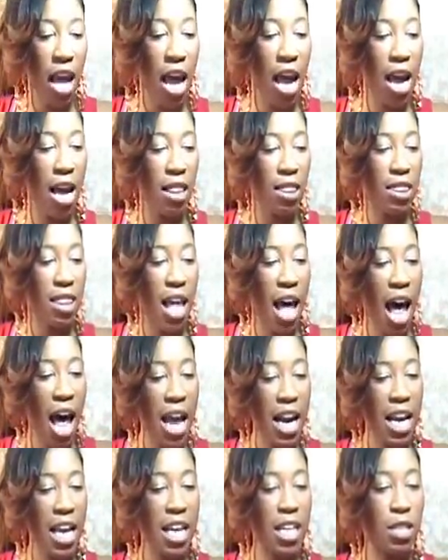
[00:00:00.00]
and
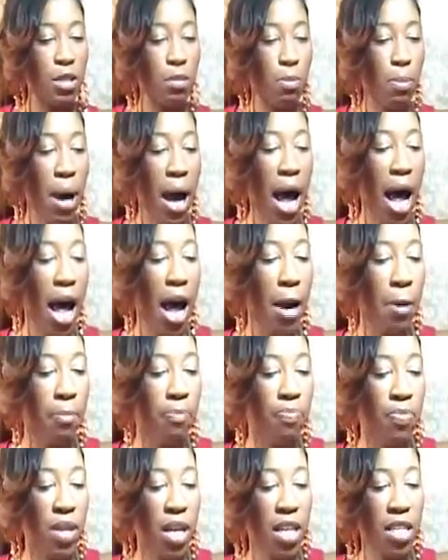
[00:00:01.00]
that is by
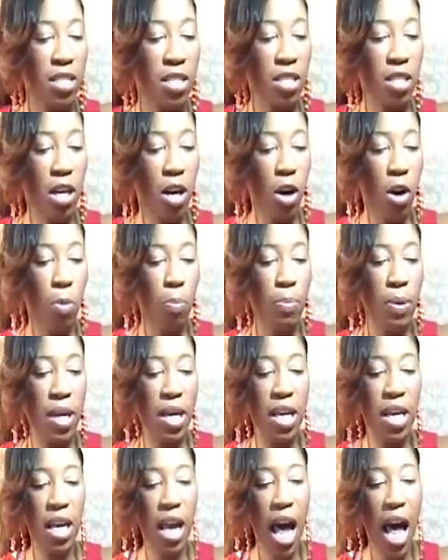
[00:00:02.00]

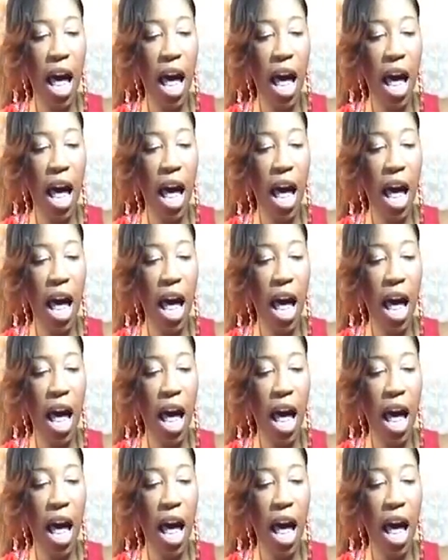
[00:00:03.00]
Sculpey.